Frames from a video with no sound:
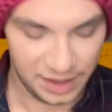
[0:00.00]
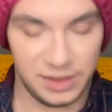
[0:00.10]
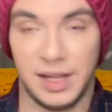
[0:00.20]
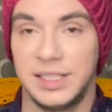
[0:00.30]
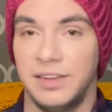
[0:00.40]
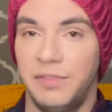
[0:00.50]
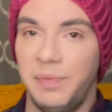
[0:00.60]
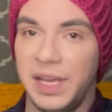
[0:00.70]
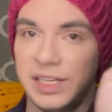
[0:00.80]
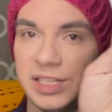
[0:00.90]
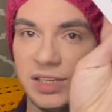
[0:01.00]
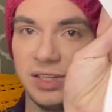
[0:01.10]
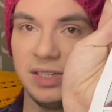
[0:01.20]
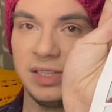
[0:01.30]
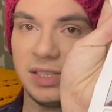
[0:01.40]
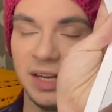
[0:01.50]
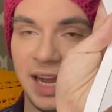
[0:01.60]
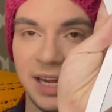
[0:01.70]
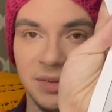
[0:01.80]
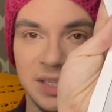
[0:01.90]
lots of pictures on
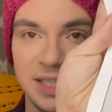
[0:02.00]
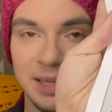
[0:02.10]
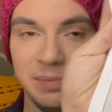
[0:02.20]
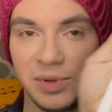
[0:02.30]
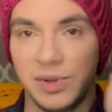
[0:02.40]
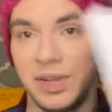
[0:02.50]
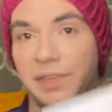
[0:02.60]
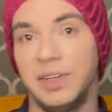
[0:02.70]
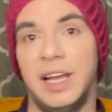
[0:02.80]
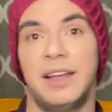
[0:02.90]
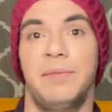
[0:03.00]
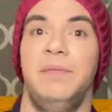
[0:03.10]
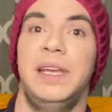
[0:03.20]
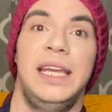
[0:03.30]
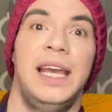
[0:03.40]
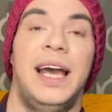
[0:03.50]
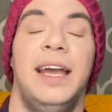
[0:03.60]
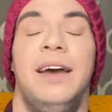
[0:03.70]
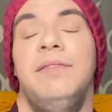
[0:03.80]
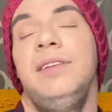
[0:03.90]
how to assemble. If you're like me, I
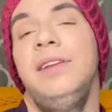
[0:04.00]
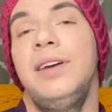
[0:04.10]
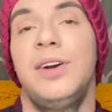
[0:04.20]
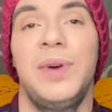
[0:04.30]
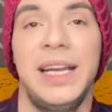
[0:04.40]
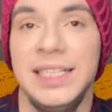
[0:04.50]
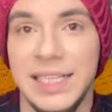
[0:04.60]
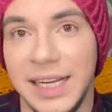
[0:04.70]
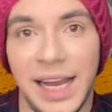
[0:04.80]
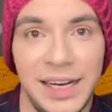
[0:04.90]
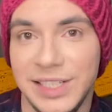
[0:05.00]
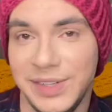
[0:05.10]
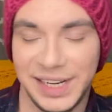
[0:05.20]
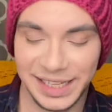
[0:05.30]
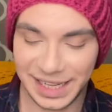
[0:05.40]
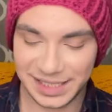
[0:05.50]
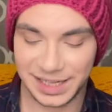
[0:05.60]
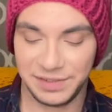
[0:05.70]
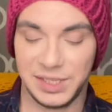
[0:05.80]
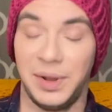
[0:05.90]
have no idea how to do any of that
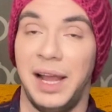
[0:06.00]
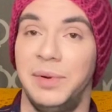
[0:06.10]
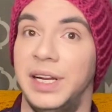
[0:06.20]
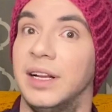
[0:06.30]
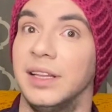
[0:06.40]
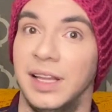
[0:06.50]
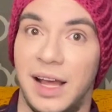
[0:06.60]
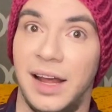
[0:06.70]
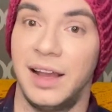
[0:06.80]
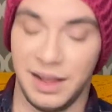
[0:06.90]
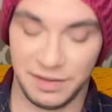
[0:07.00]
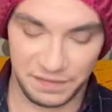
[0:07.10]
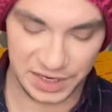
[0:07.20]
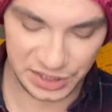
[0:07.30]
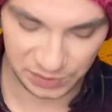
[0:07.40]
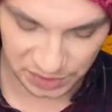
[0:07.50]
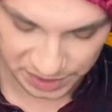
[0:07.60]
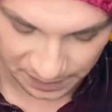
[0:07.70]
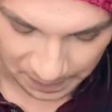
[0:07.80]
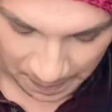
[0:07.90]
stuff, so I would need a lot of visuals.
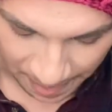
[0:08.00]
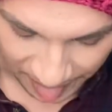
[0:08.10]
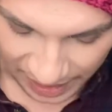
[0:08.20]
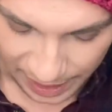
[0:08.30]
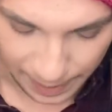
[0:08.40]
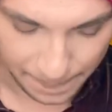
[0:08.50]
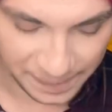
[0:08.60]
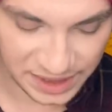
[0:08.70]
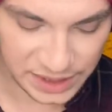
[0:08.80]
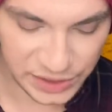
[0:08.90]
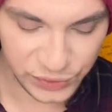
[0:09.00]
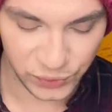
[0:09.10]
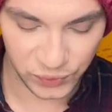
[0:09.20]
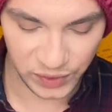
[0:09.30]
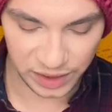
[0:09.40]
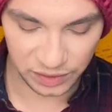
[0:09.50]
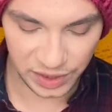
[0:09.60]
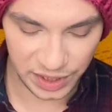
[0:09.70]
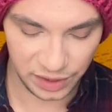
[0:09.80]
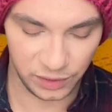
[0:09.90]
Um, but this is real
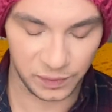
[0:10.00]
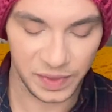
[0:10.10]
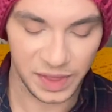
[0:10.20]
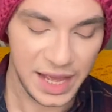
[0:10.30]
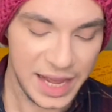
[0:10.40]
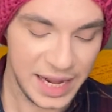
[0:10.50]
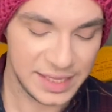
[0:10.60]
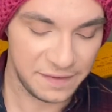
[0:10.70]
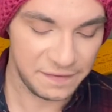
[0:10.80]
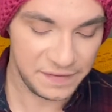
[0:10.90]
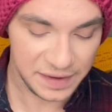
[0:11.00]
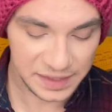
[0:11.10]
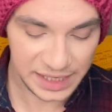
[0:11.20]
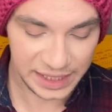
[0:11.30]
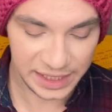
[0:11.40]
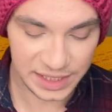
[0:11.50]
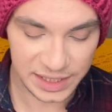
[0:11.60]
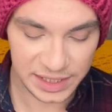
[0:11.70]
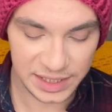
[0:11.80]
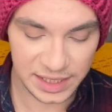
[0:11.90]
cute. It's 15
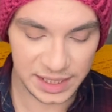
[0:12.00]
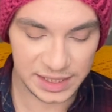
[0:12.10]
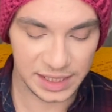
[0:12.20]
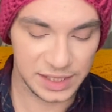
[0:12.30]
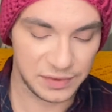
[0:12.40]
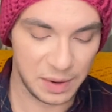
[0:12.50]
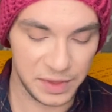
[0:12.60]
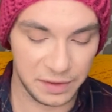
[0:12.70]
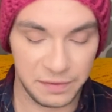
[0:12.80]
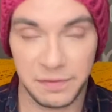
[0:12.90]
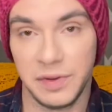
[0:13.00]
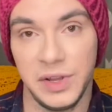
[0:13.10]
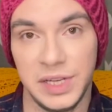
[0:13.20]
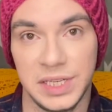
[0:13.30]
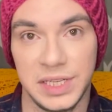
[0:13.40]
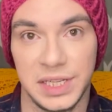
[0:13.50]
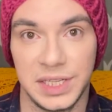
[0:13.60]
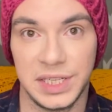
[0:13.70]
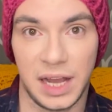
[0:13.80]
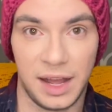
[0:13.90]
inches. It says from the foot to the
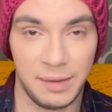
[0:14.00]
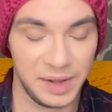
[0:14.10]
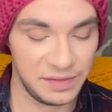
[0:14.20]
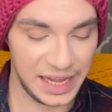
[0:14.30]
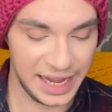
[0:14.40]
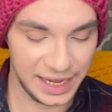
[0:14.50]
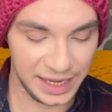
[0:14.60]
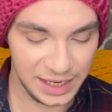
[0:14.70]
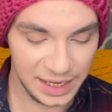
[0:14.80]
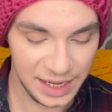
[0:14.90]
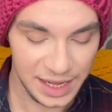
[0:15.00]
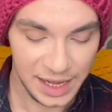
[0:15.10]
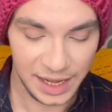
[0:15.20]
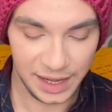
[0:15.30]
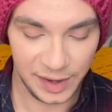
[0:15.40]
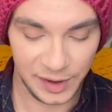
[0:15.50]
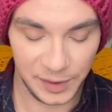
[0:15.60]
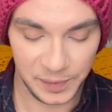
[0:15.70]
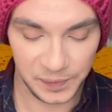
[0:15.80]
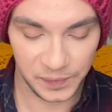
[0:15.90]
top of the head
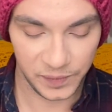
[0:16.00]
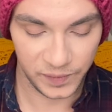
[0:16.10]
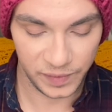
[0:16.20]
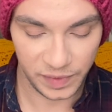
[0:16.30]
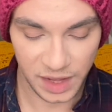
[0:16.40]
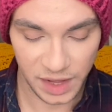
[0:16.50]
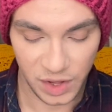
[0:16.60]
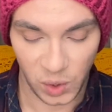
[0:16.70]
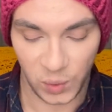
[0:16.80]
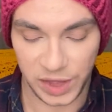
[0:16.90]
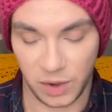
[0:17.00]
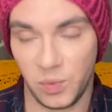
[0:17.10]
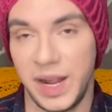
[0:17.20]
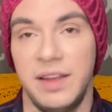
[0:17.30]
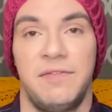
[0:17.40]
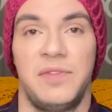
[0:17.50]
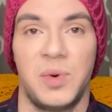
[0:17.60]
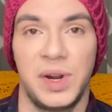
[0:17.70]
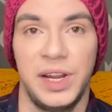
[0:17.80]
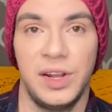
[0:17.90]
um, with a weight
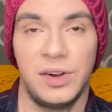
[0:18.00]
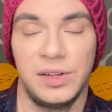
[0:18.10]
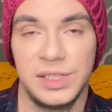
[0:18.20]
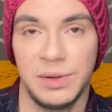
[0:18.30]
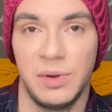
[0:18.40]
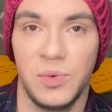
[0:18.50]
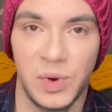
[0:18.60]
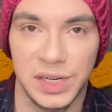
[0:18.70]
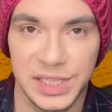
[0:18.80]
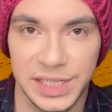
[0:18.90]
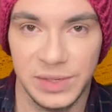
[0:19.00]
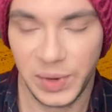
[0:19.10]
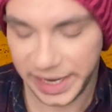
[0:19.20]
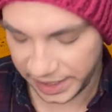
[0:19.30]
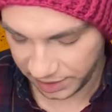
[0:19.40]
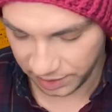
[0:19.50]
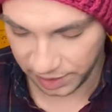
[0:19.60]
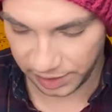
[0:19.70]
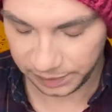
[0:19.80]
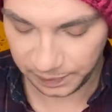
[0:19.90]
for yarn, so a worsted weight
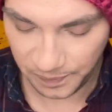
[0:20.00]
yarn